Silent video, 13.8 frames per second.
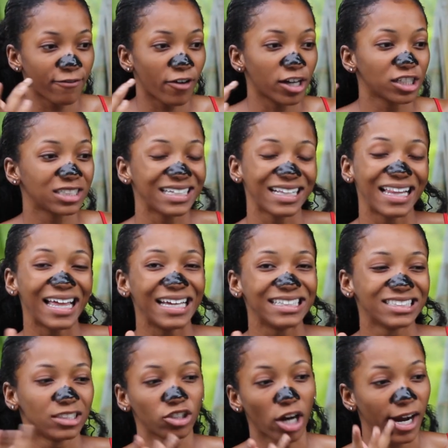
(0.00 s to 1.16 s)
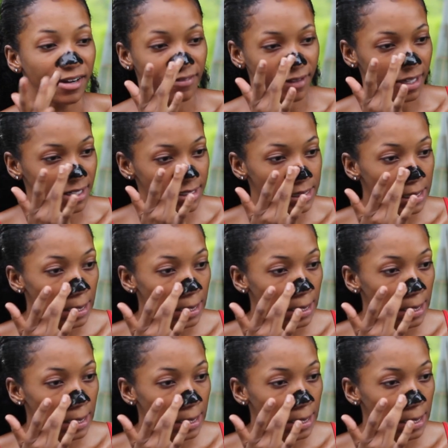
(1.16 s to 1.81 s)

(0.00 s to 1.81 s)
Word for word: freshly cleansed dried face.